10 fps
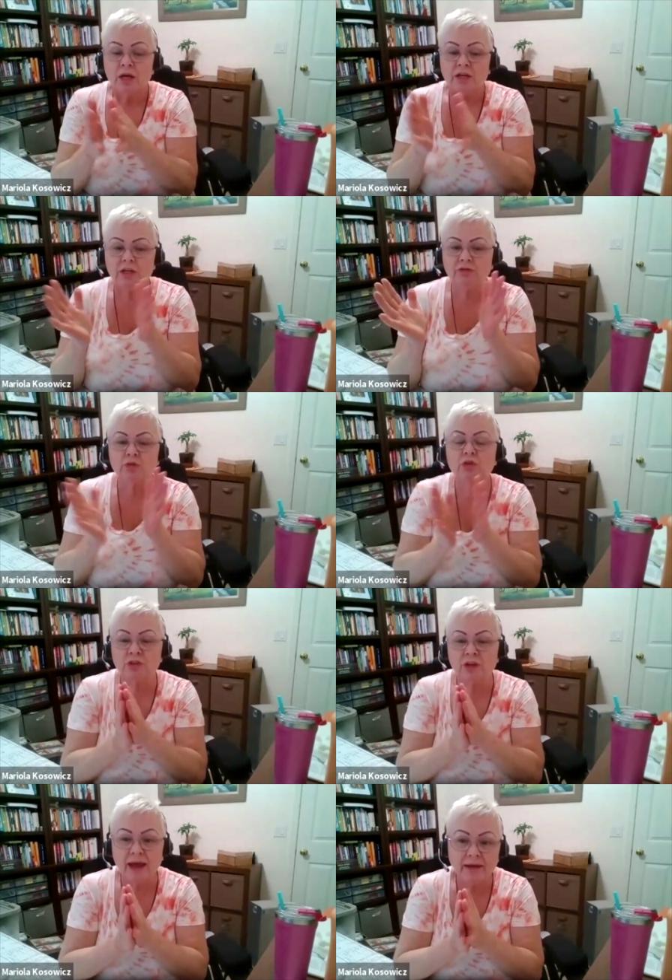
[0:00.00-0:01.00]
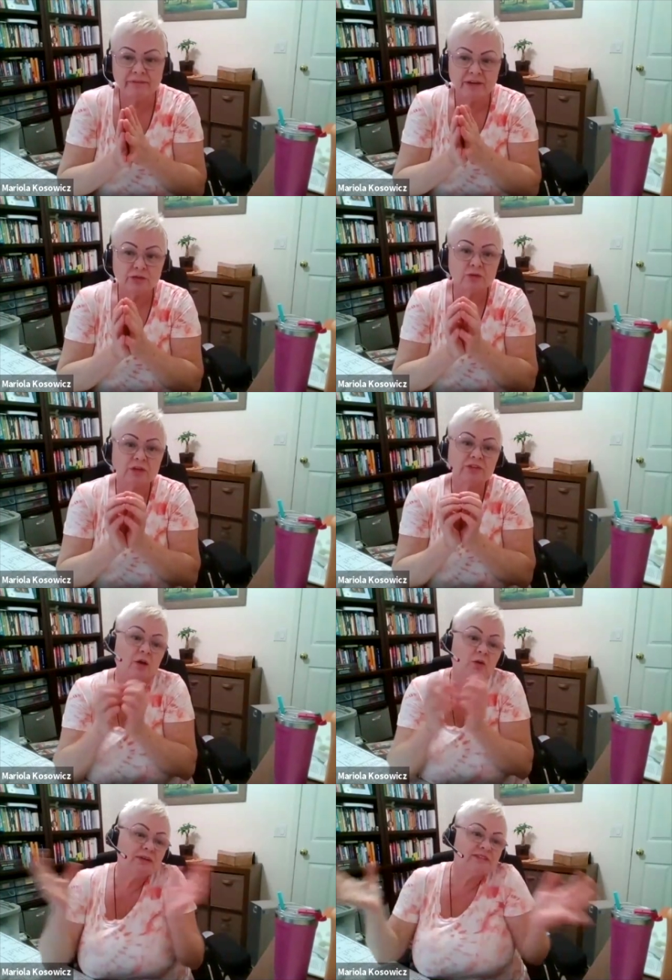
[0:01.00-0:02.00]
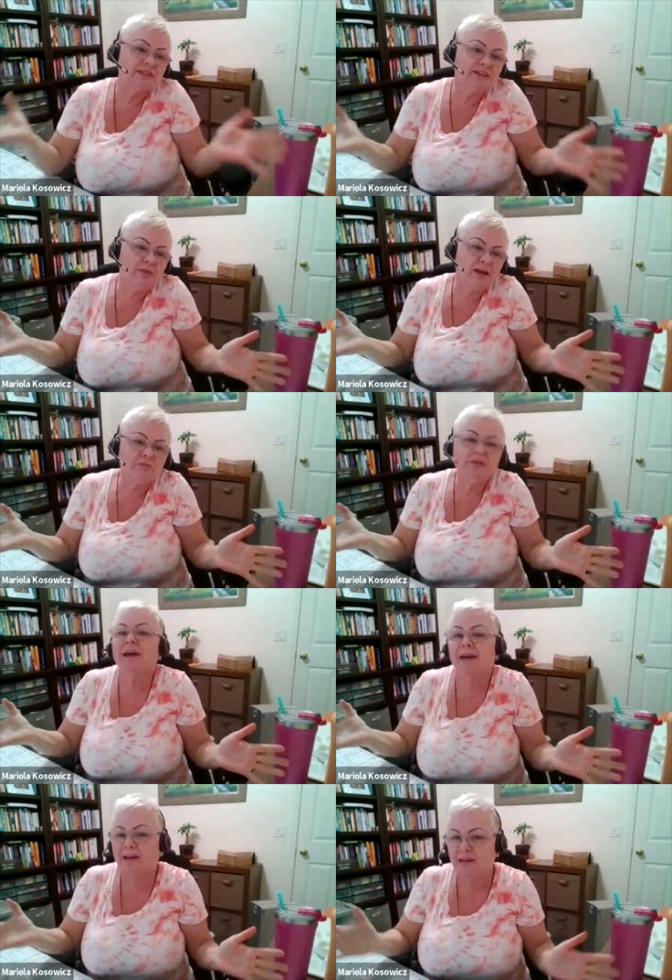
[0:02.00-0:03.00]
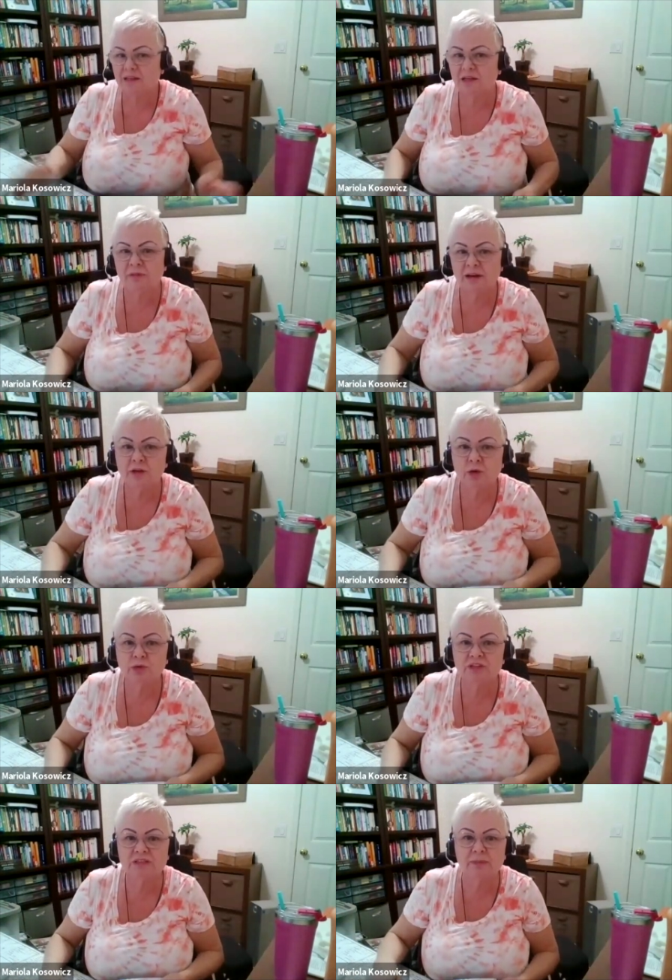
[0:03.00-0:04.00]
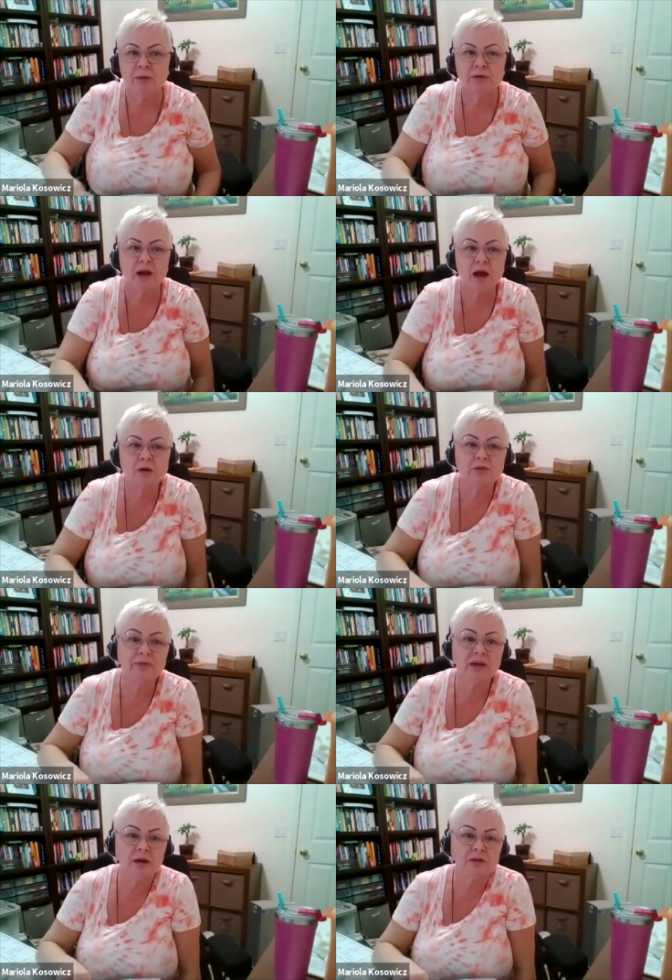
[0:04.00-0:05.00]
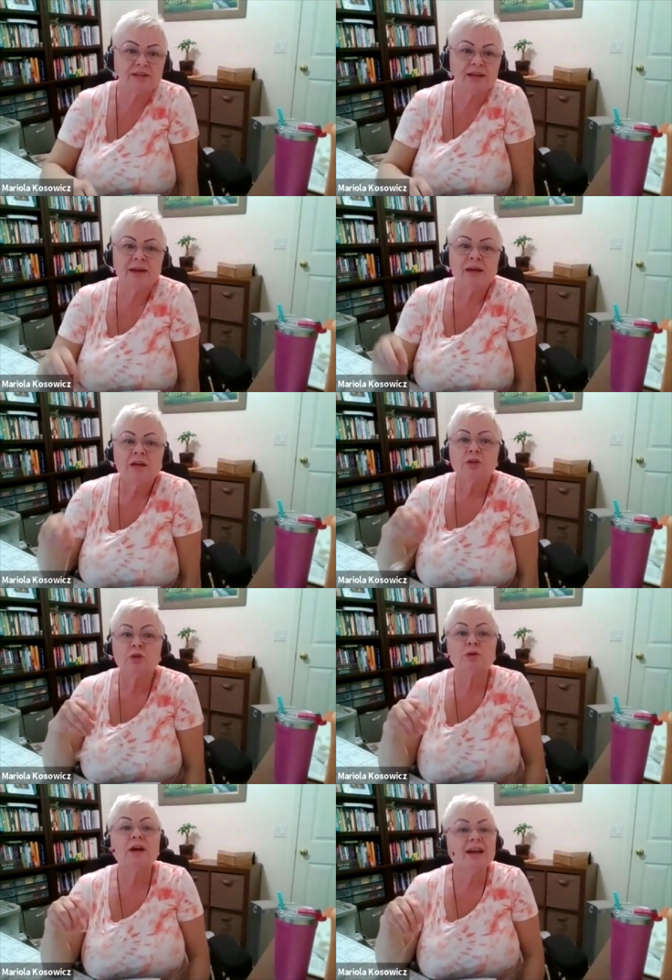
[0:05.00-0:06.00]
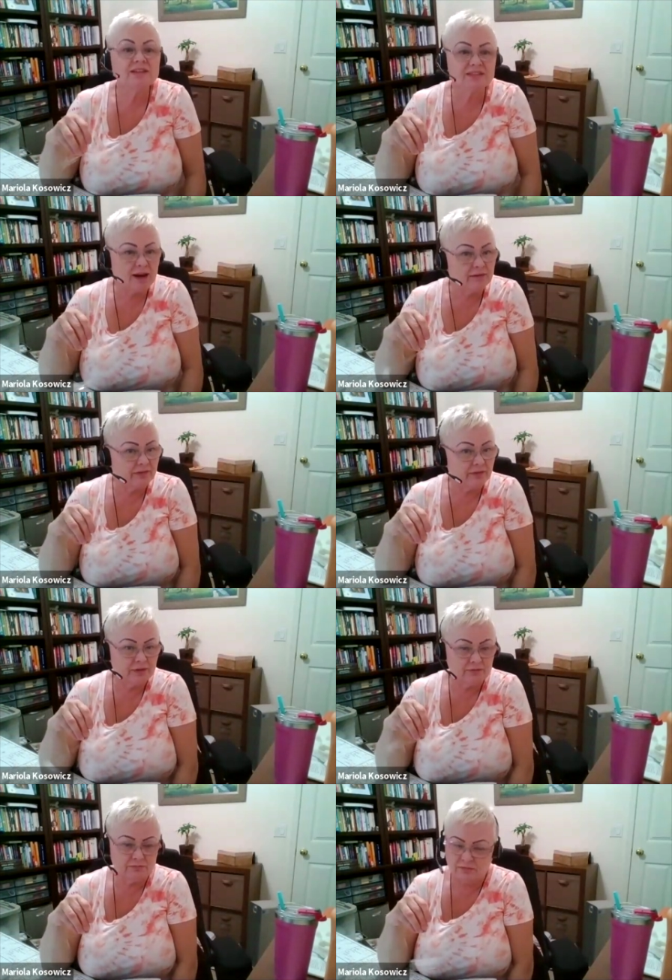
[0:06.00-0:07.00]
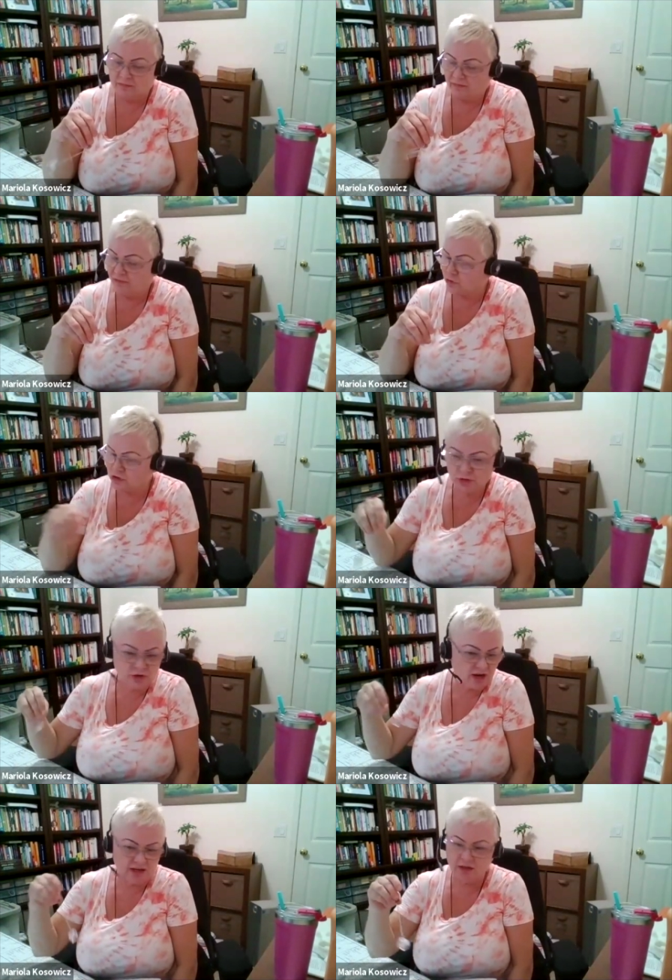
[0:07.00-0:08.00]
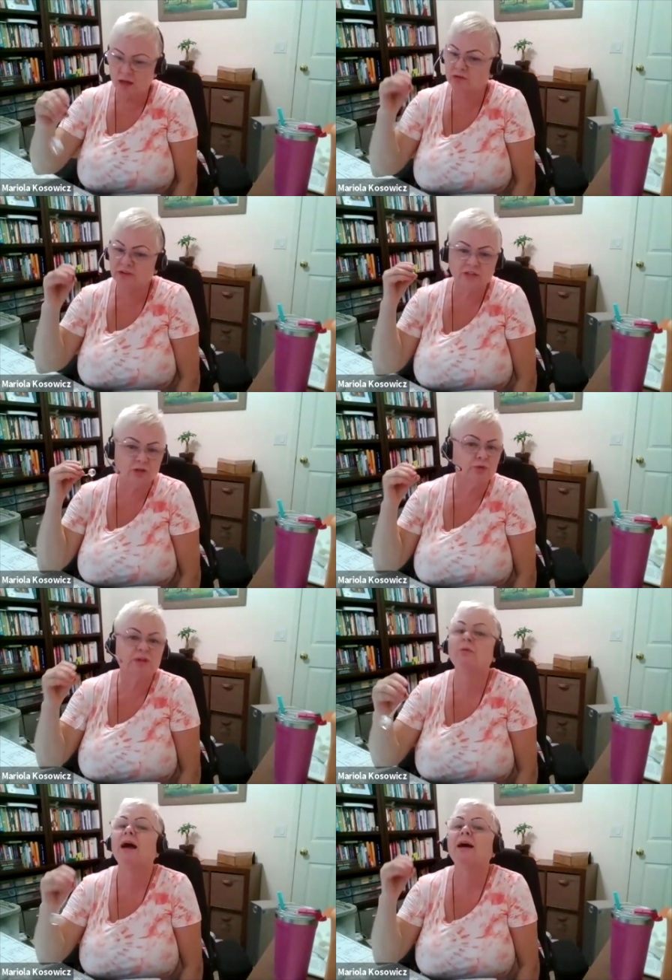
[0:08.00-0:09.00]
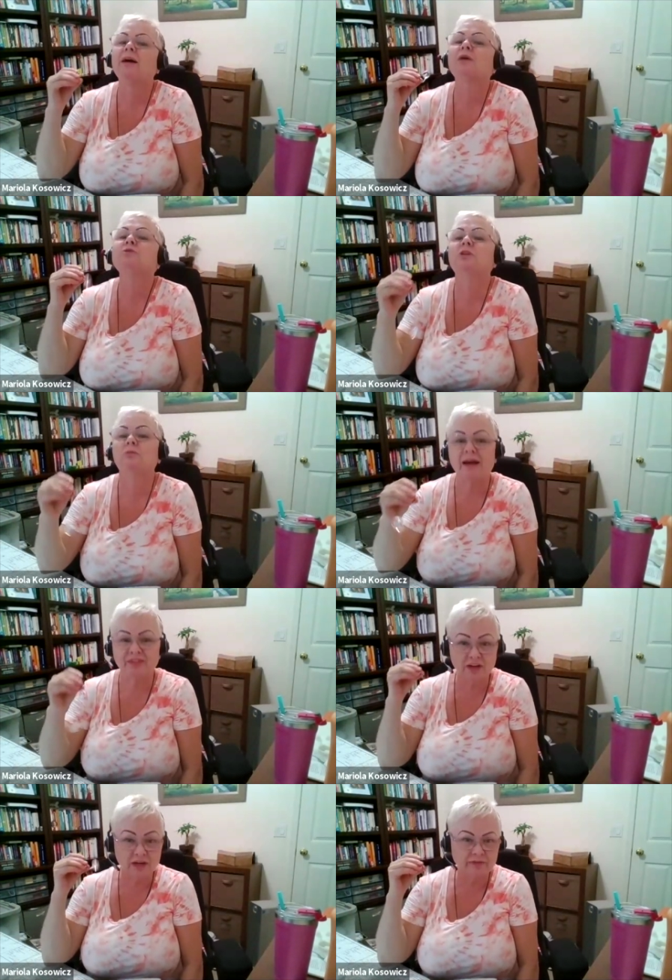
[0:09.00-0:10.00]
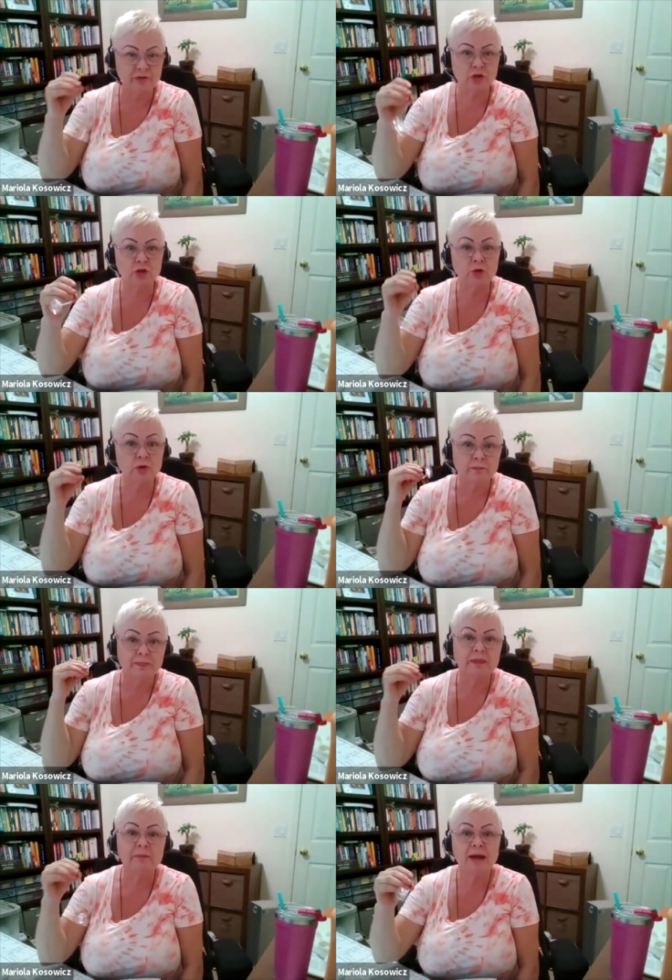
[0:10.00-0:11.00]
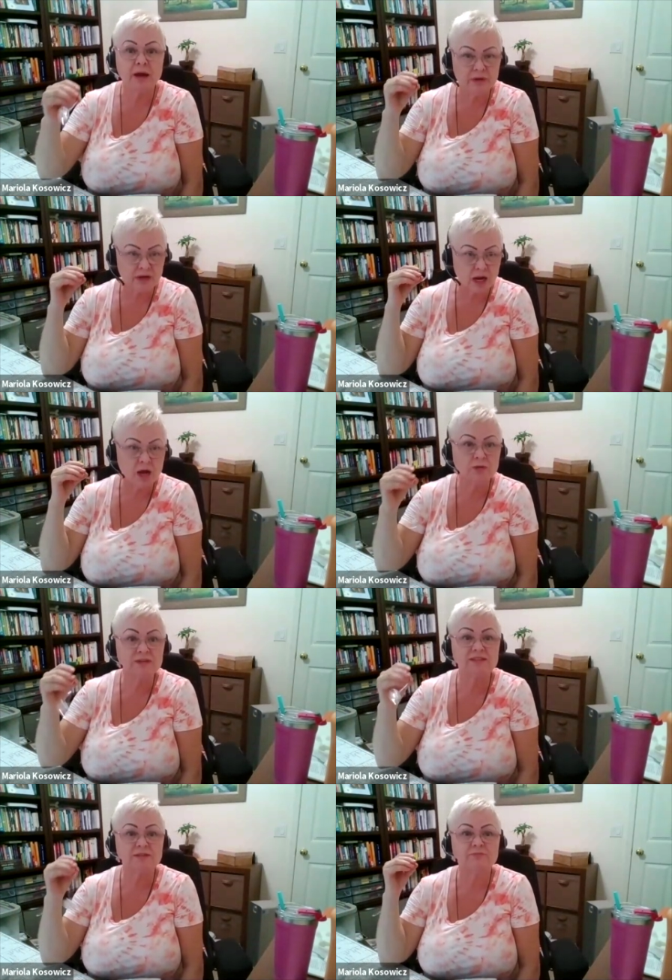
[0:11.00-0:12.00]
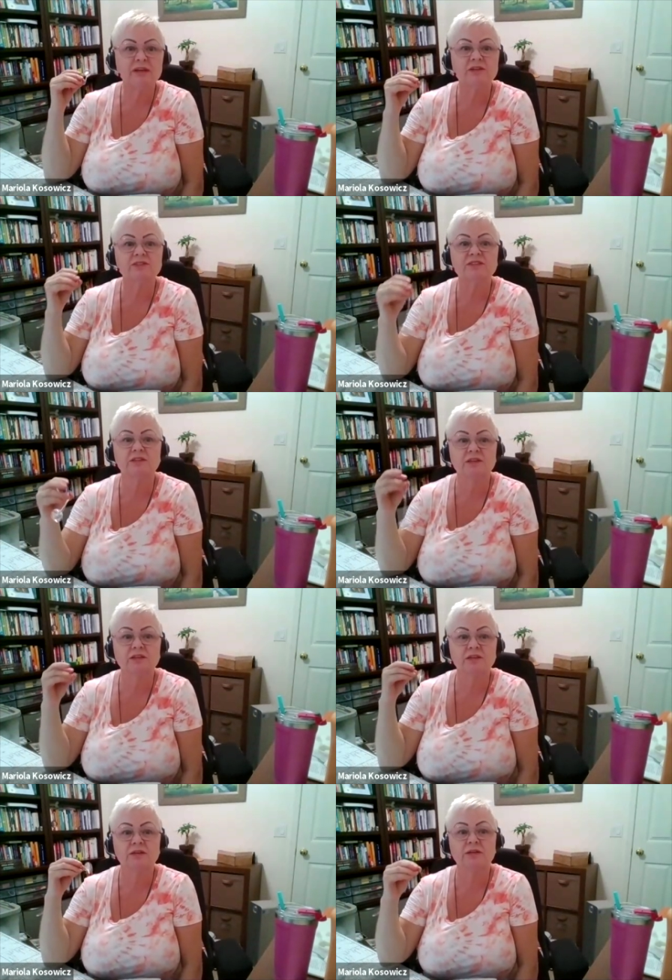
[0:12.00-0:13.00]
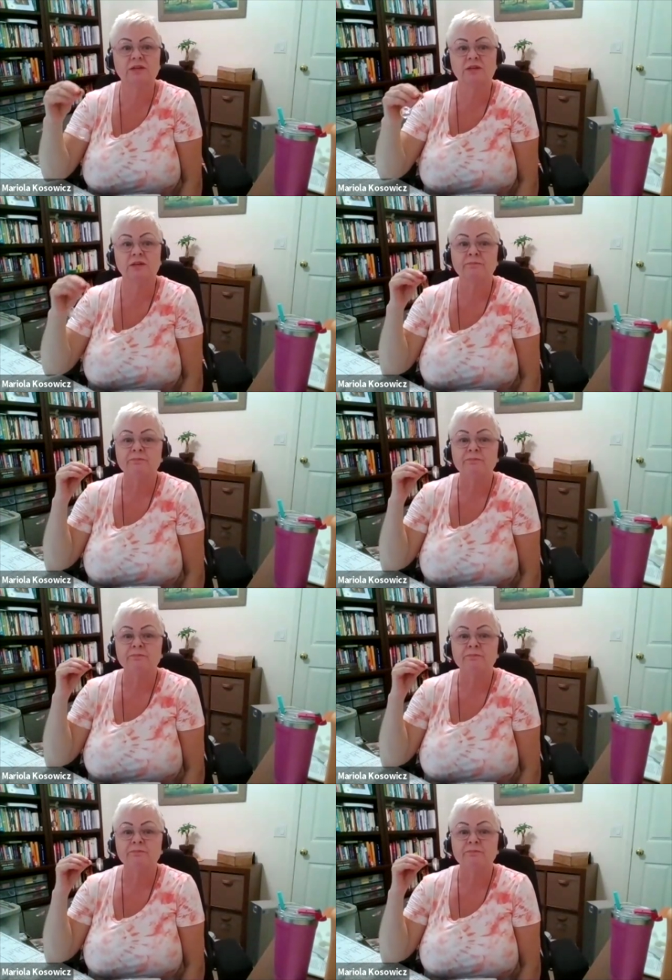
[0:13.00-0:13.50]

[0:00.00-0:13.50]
if you don't have it, you can always email me. I can email you this power code, because your high self, for sure, I know they're doing automatically for you the power codes, because every